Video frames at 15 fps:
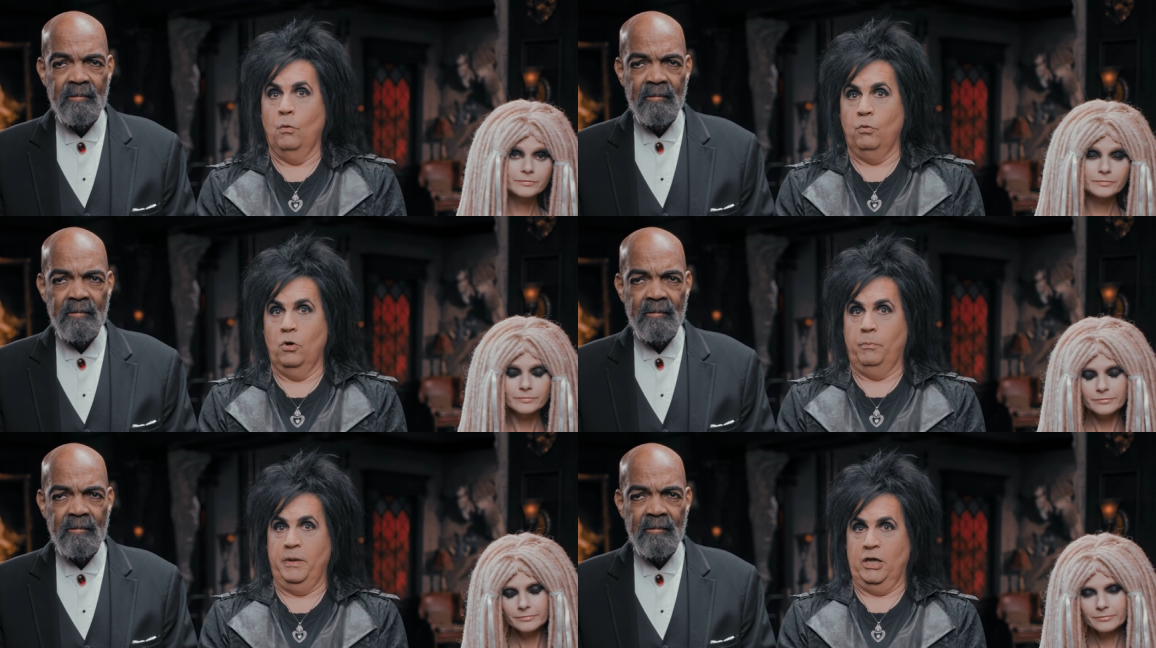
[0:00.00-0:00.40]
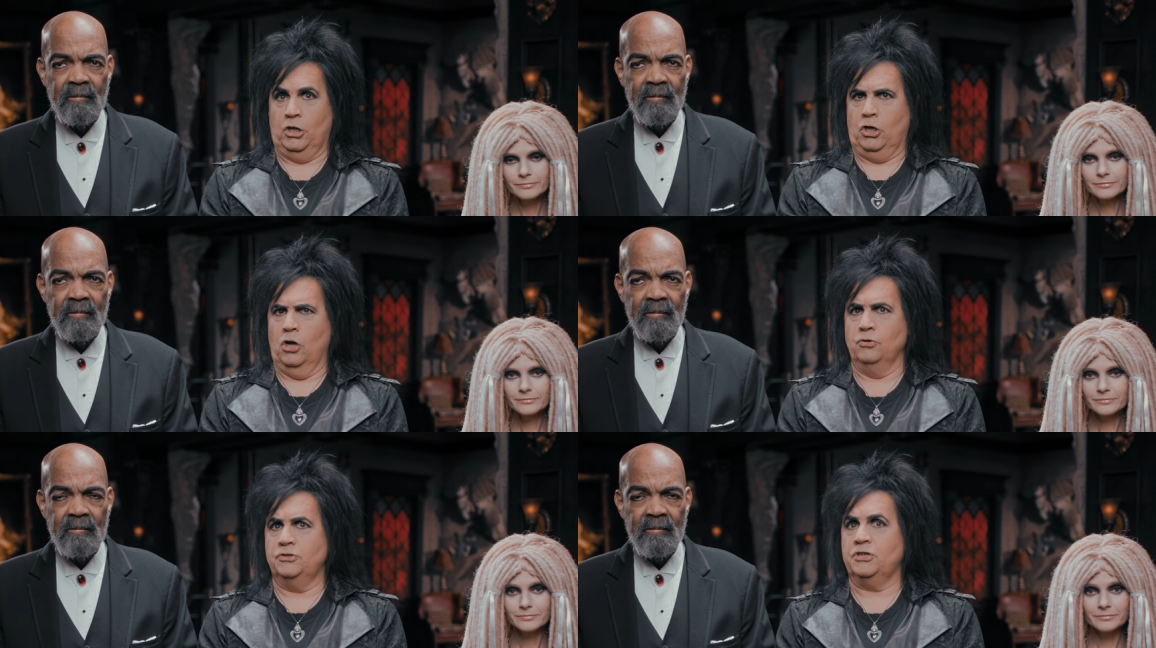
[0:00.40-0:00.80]
Speaker 1: will be
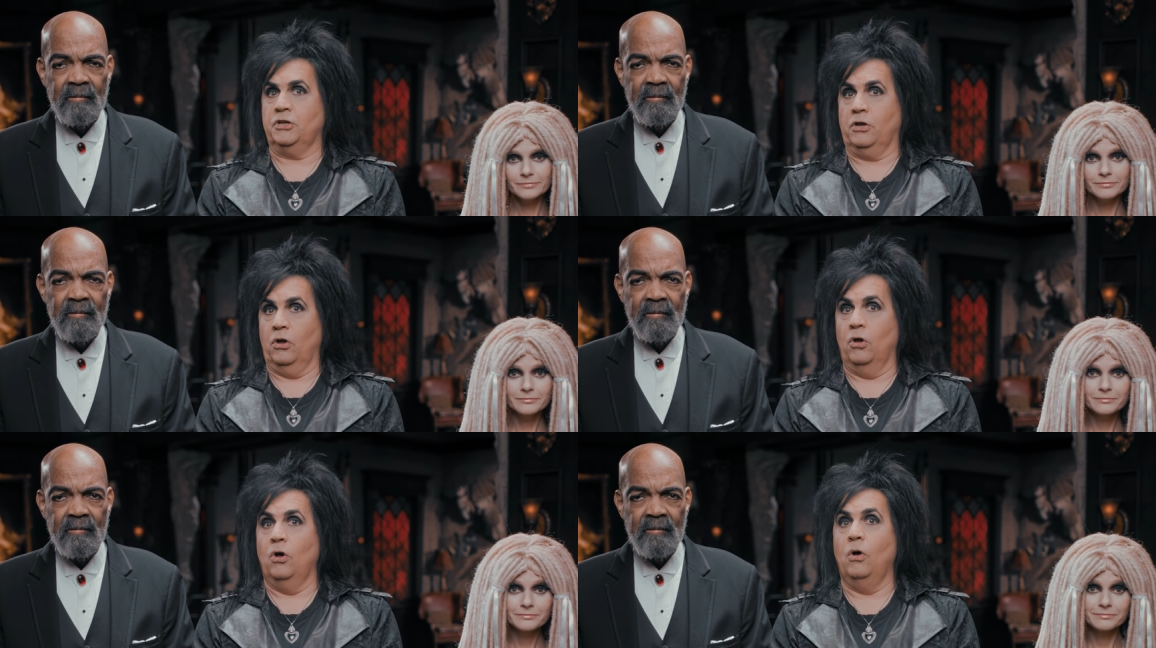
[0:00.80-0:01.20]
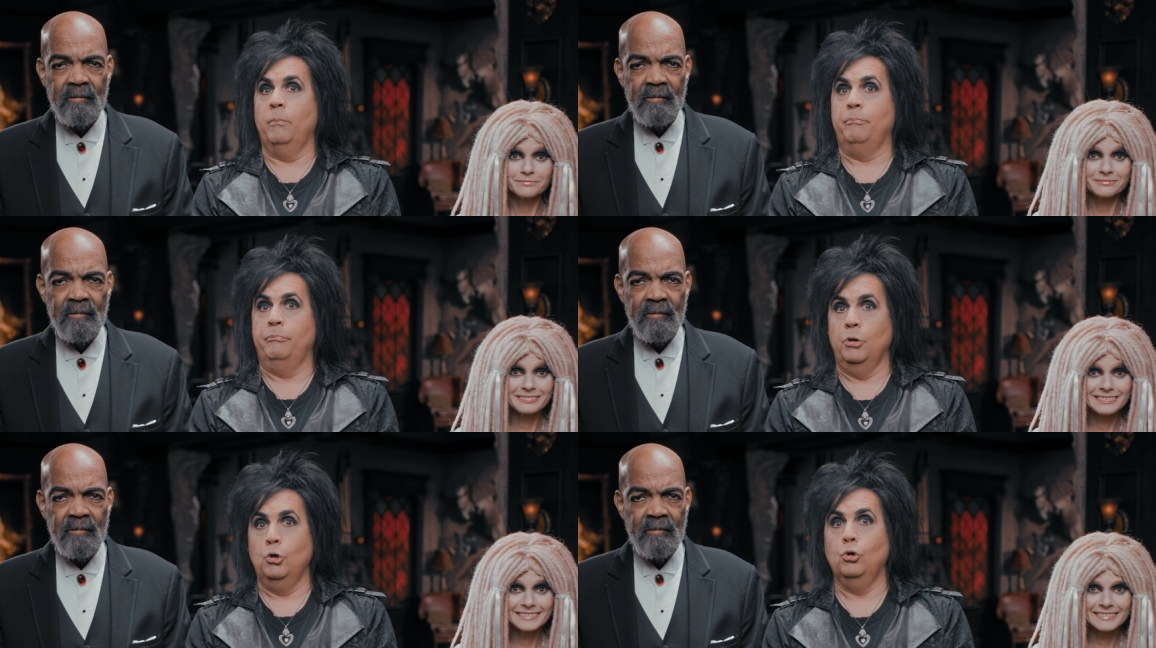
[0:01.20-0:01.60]
Ghost Girl
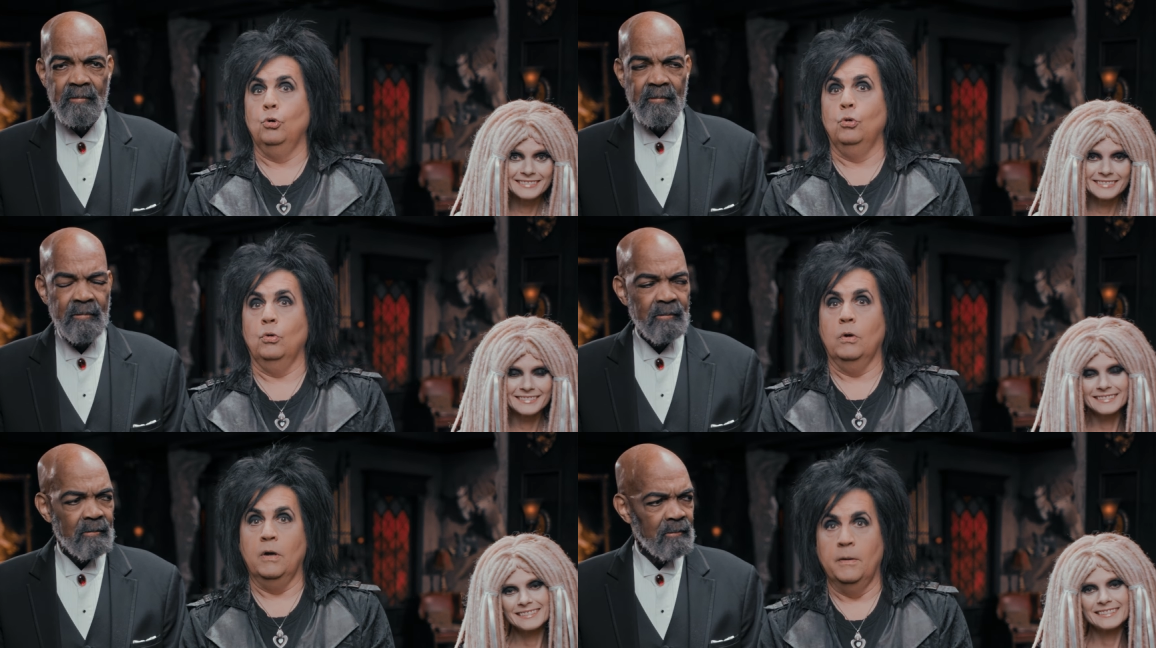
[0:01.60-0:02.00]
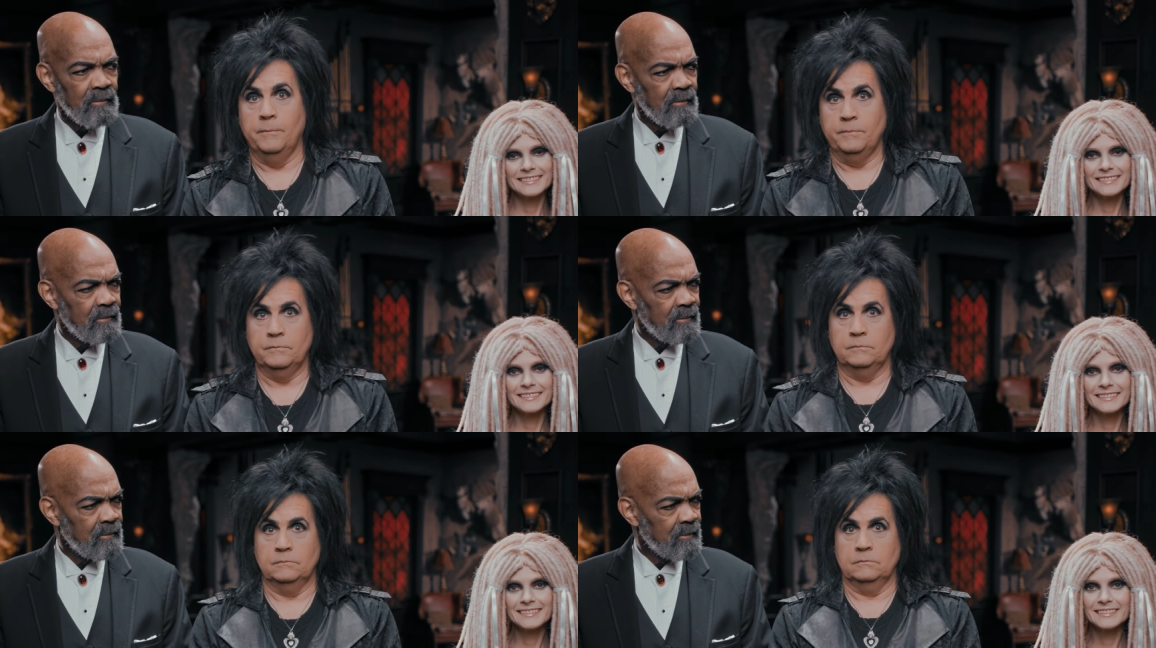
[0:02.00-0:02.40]
Boo.
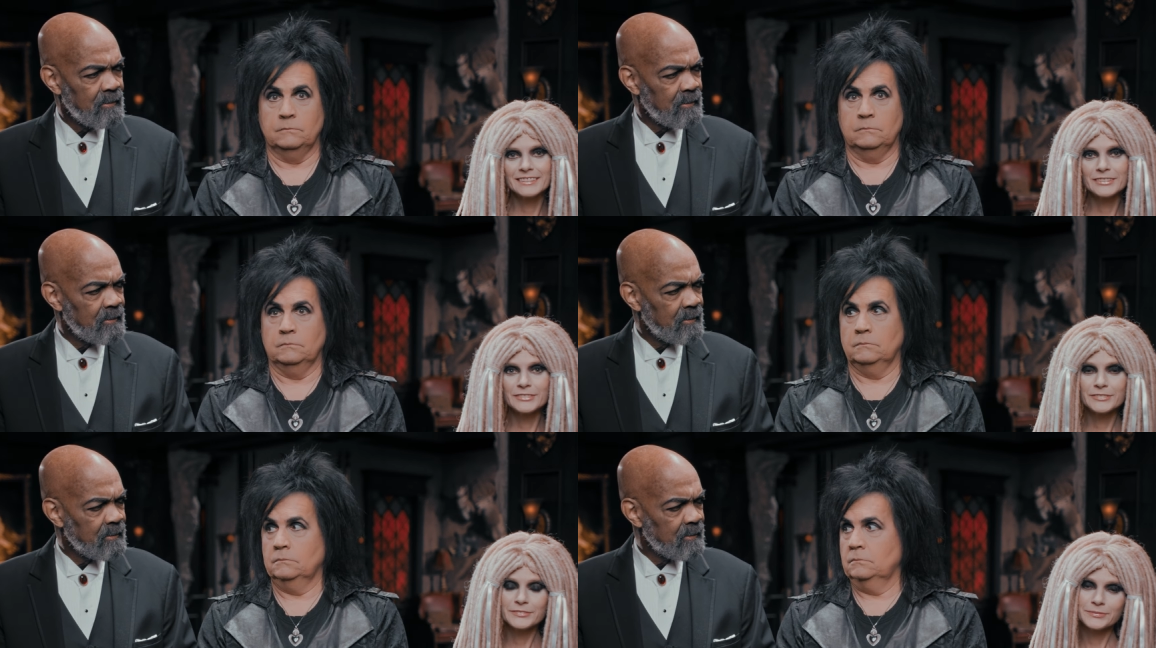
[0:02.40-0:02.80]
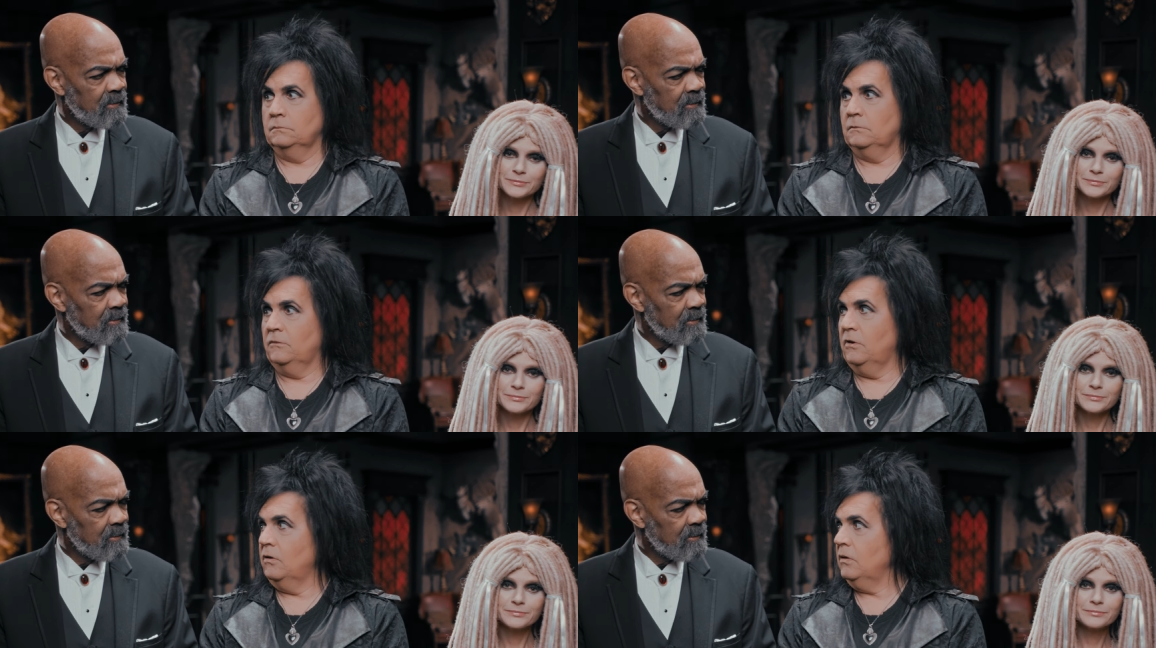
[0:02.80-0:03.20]

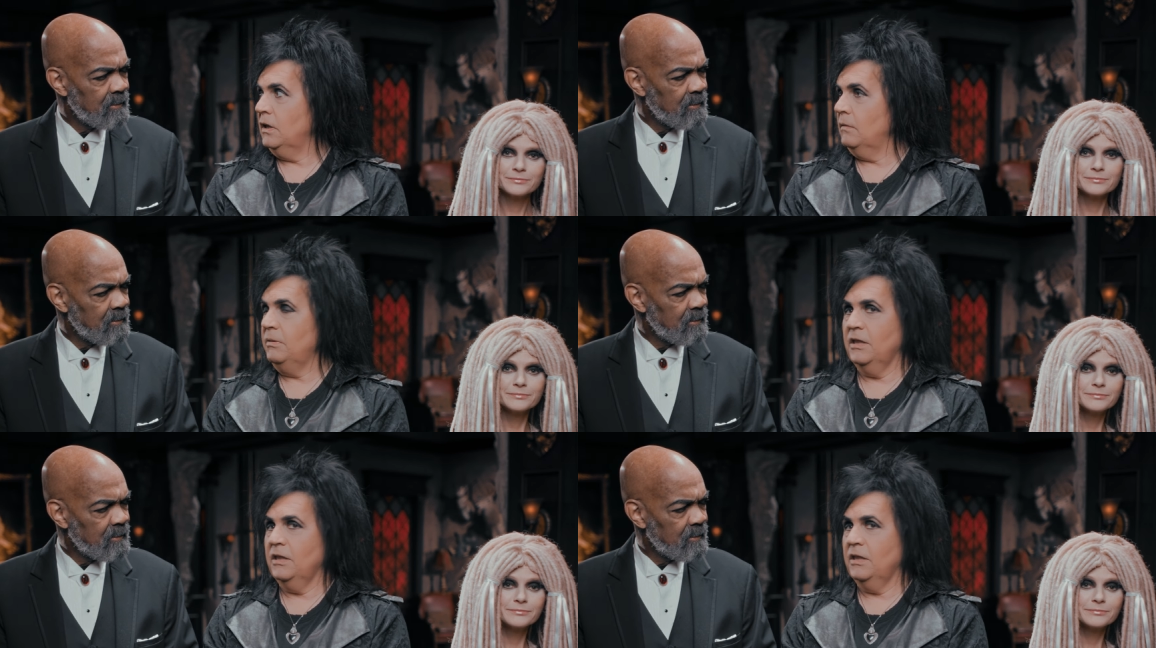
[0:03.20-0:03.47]
Don't give